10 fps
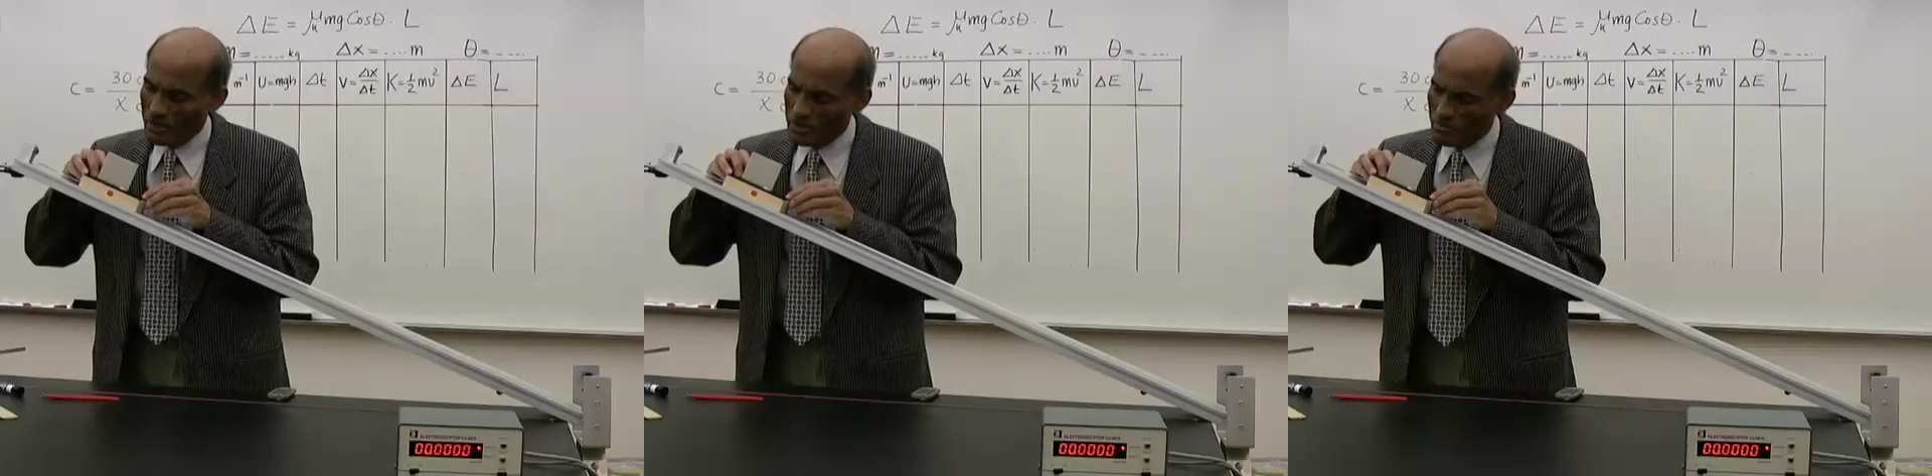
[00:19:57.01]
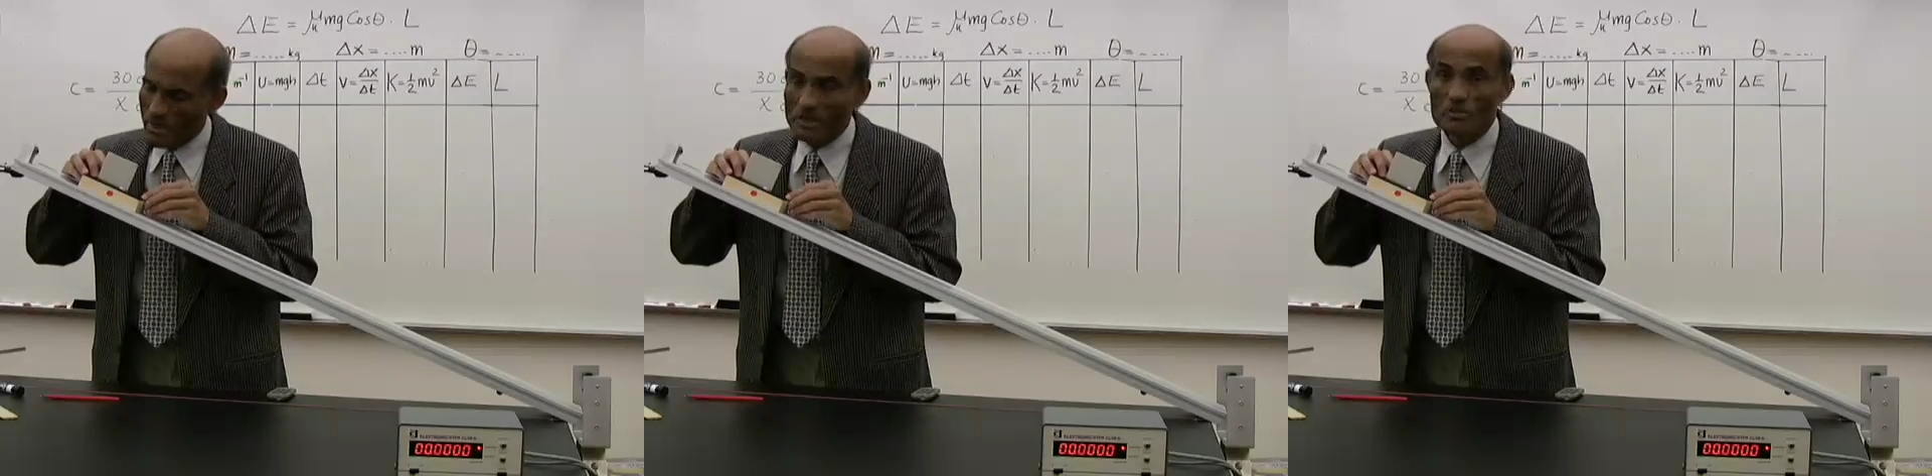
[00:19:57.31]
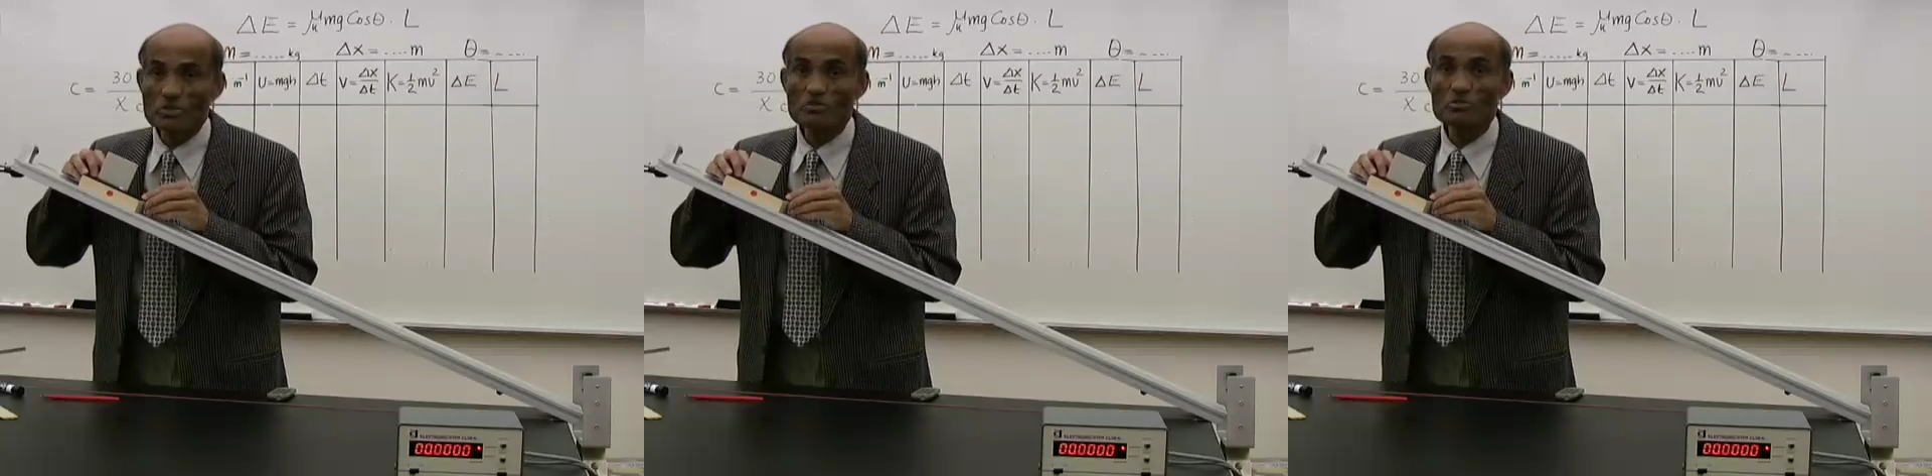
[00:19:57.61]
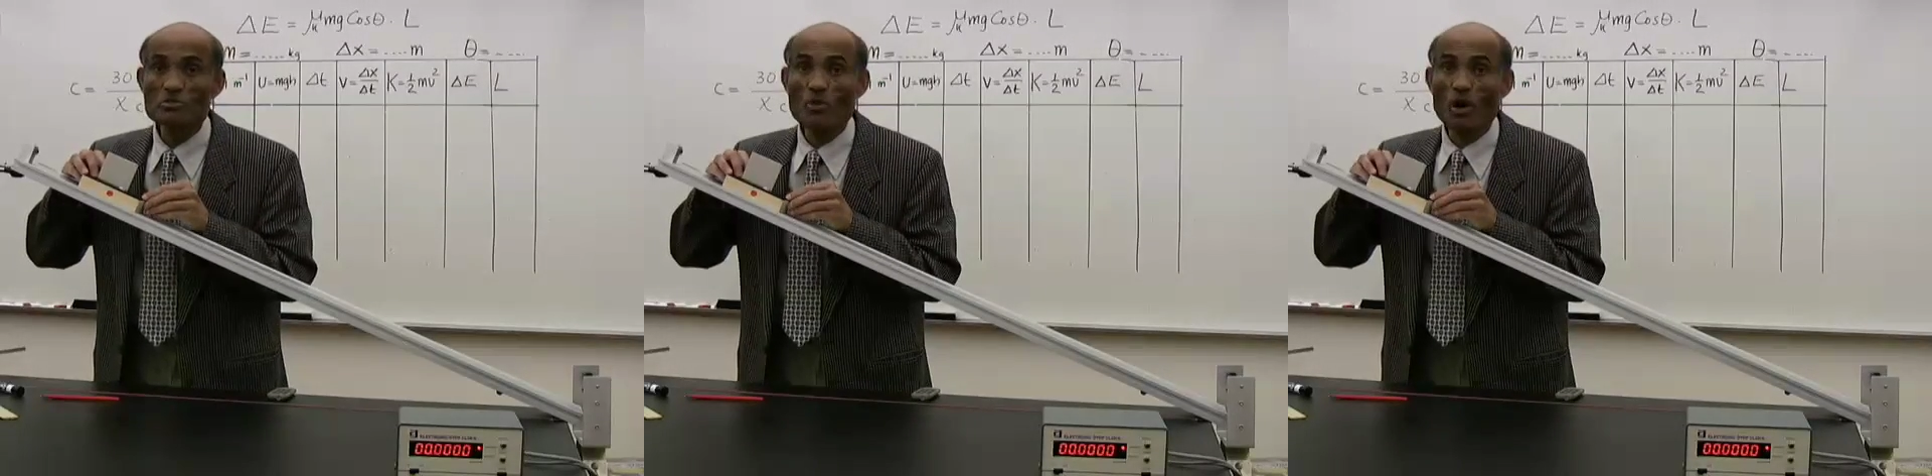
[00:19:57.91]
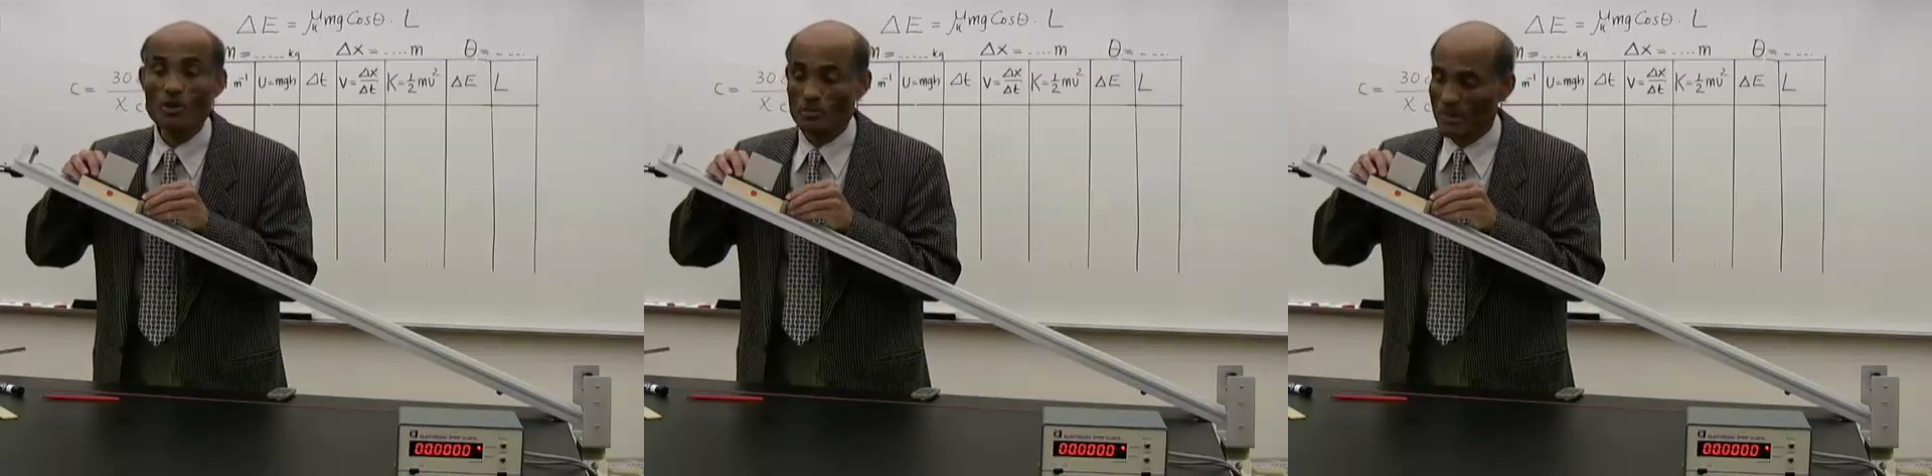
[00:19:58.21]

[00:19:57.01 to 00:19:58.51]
it is better to do all the